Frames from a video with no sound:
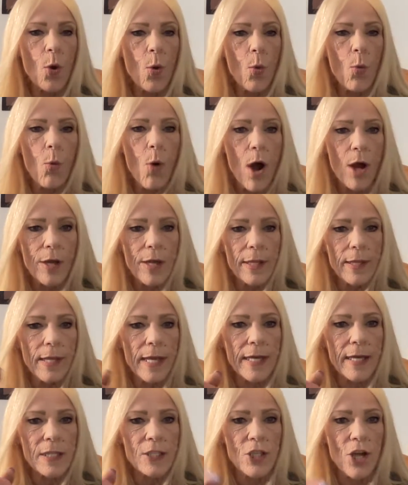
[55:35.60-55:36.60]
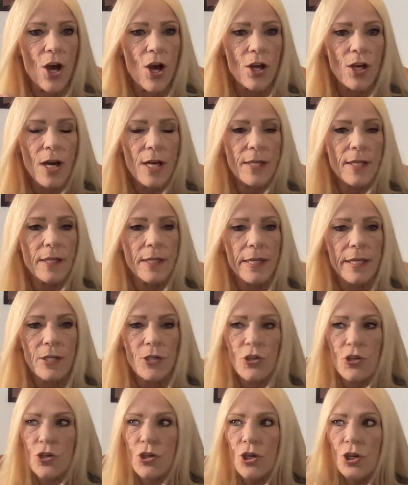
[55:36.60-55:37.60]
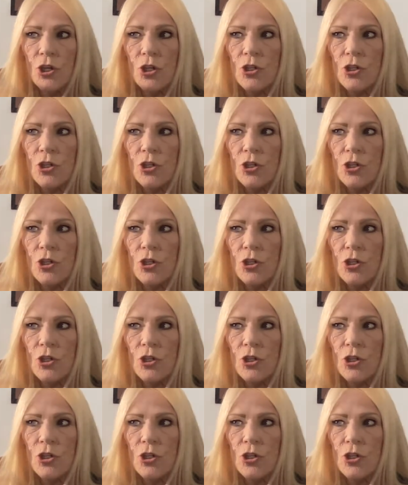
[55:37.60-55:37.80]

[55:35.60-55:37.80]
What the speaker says: Walk it like a dog on a leash.